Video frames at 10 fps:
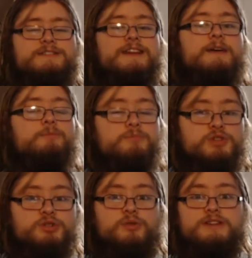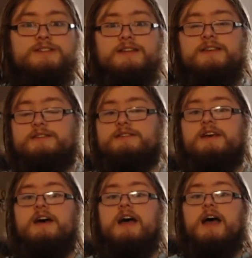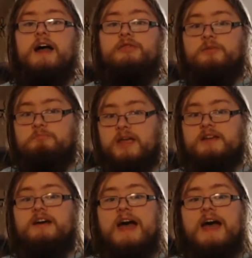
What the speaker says: And I'm just going to say this, The beta